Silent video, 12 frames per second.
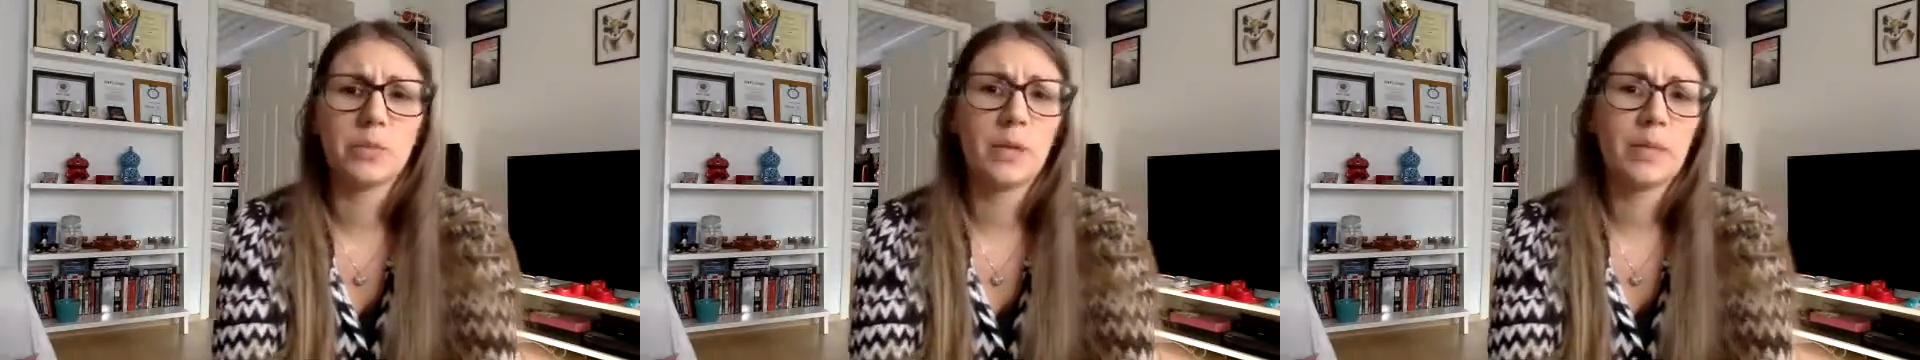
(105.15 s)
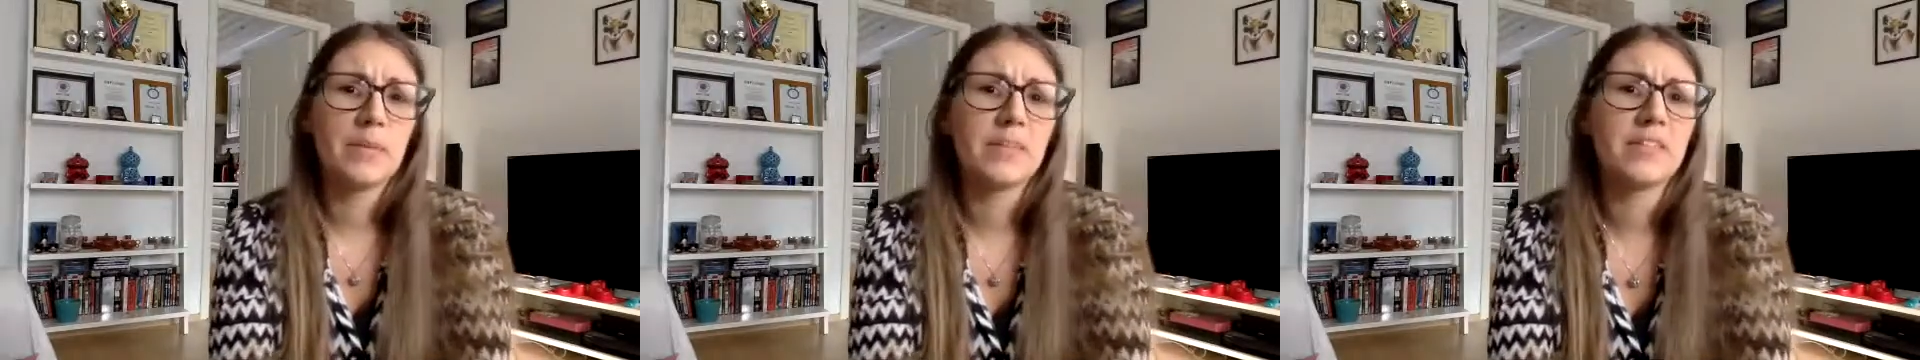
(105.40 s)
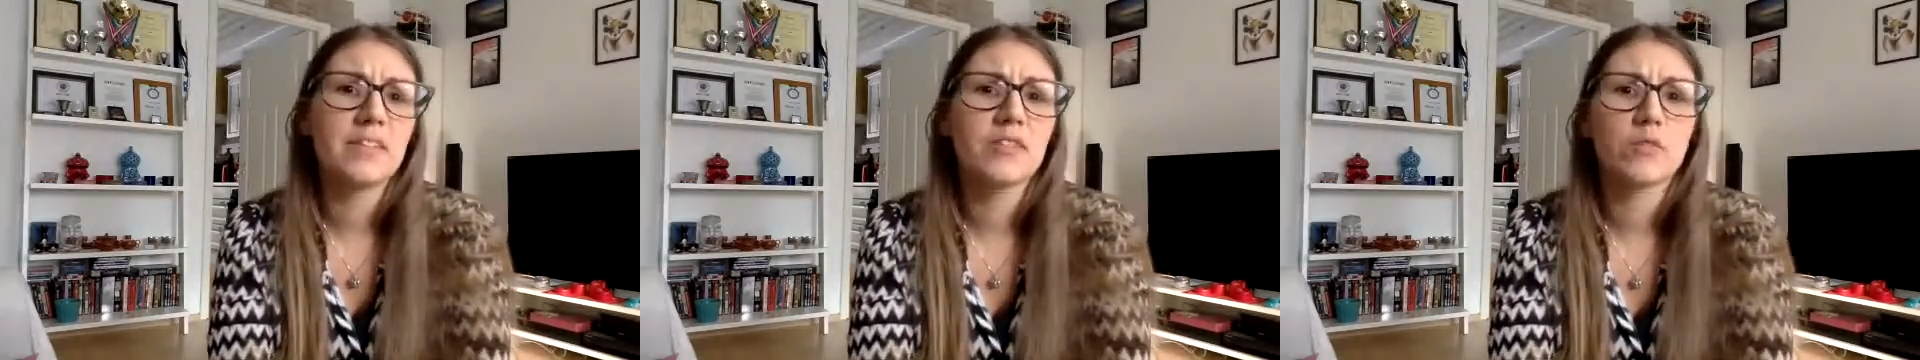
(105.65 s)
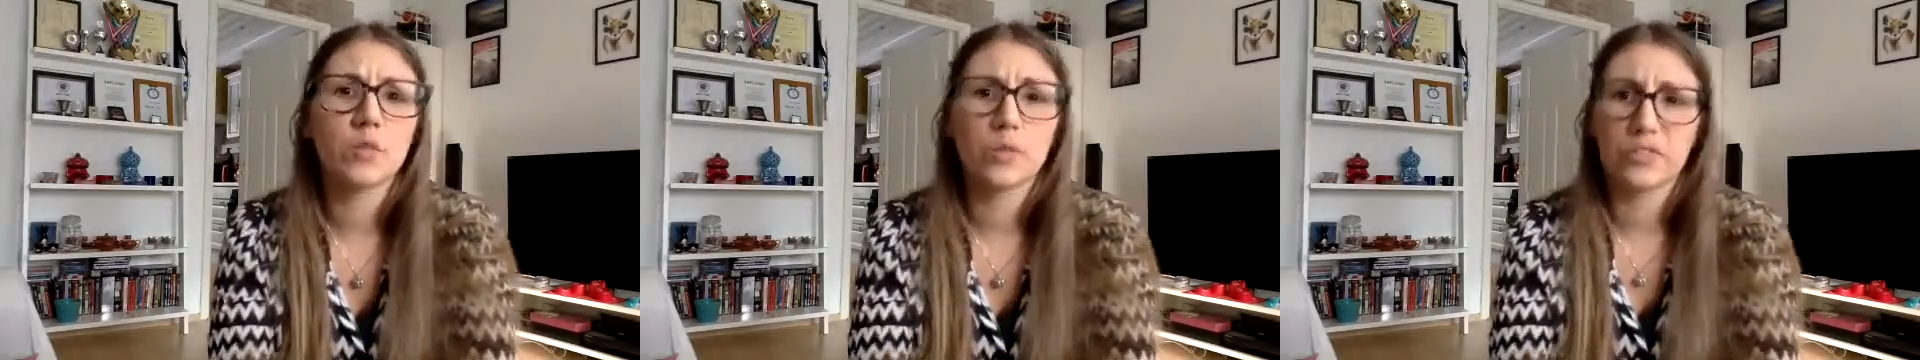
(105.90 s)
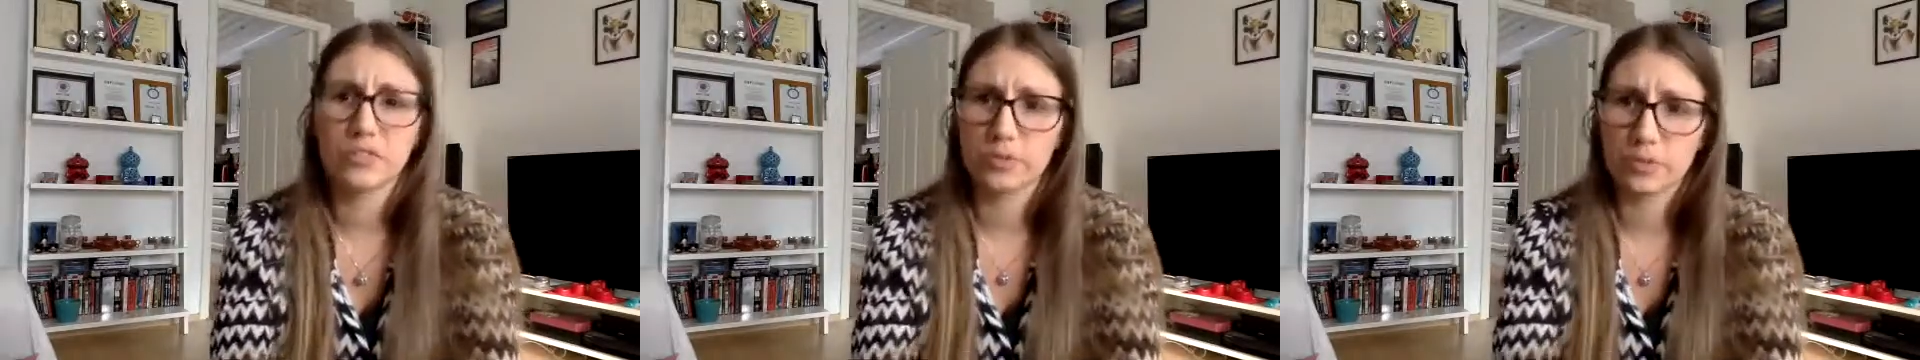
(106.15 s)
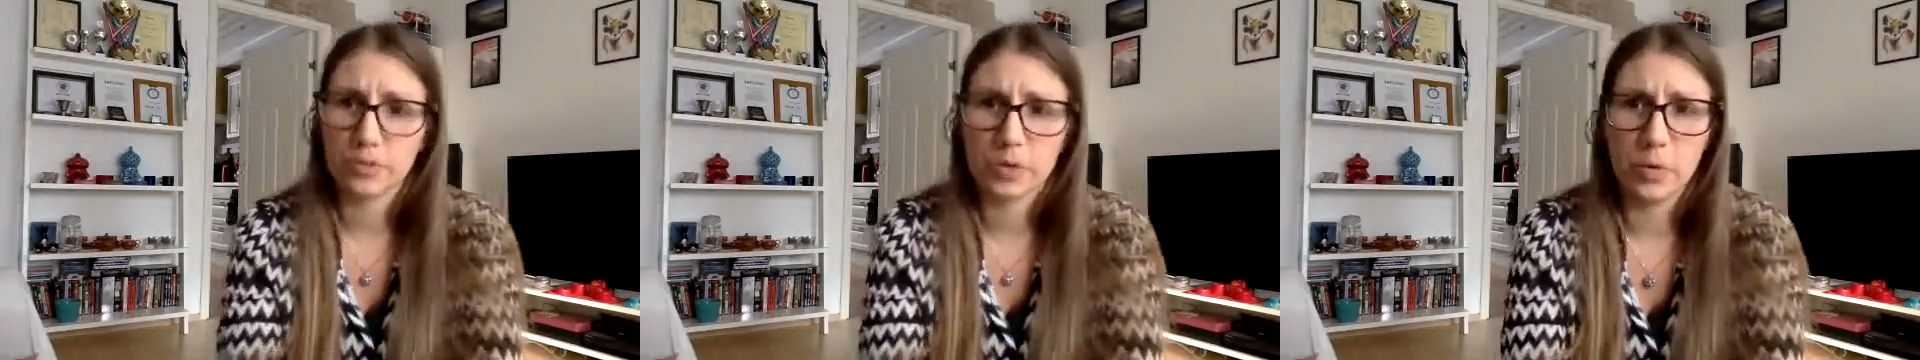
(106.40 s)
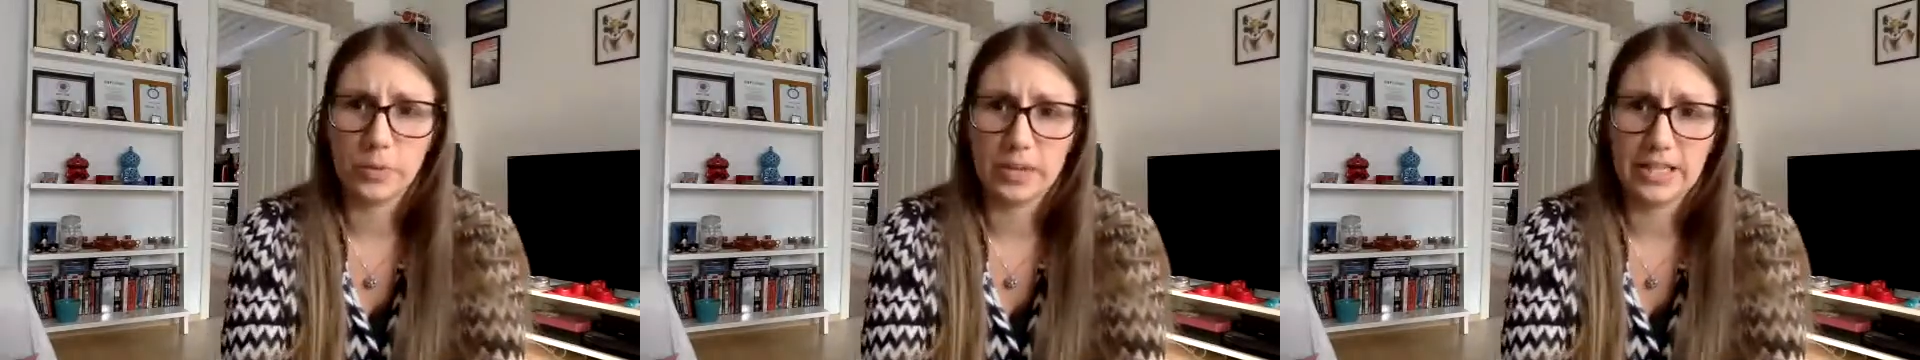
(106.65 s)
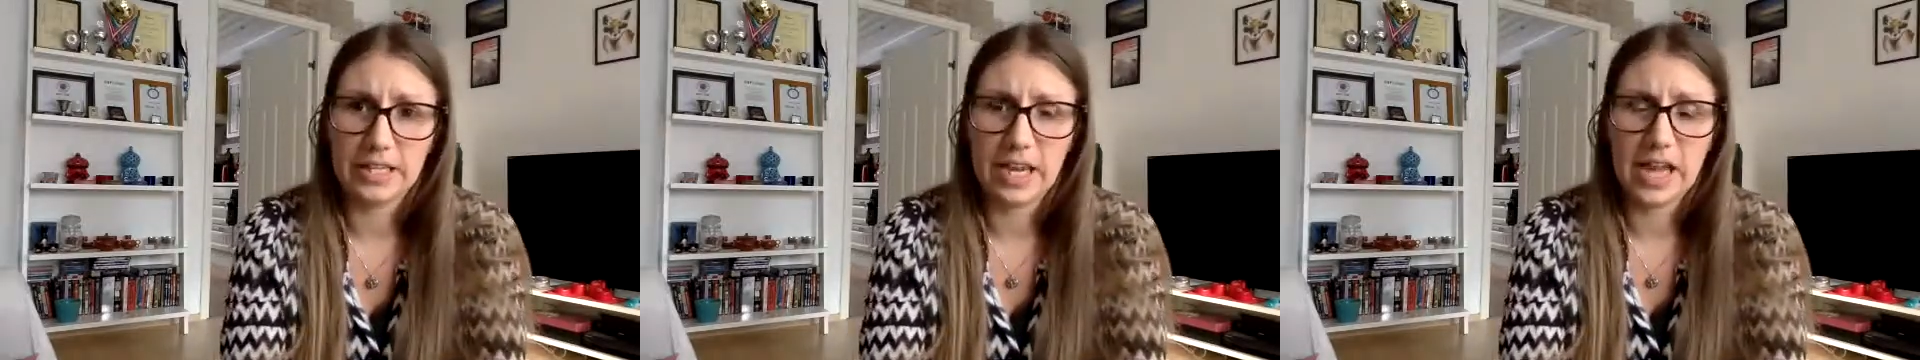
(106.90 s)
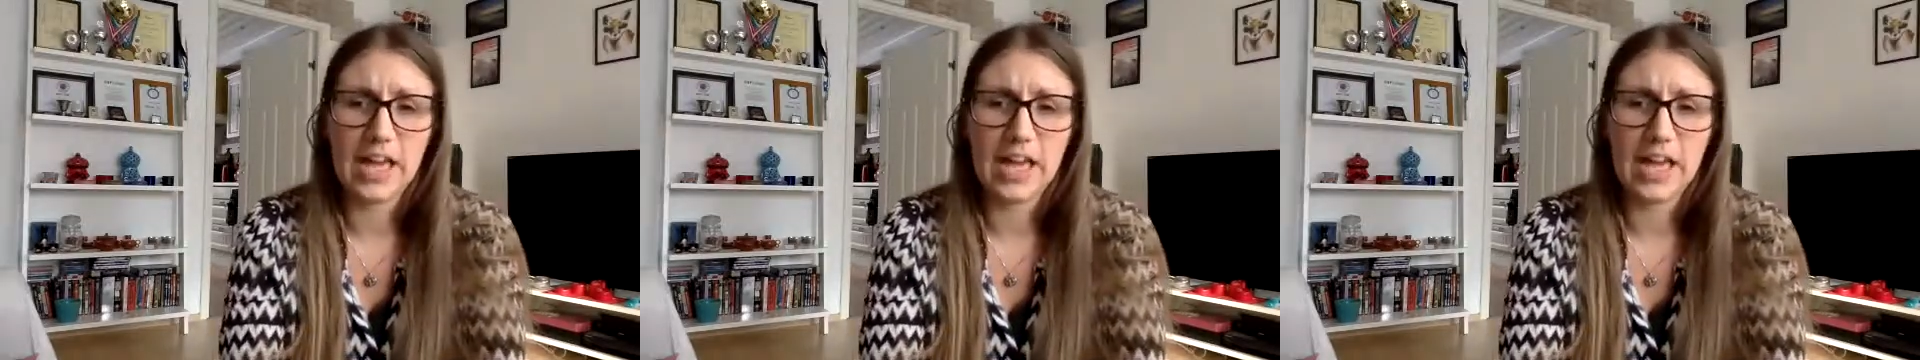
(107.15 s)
my business was growing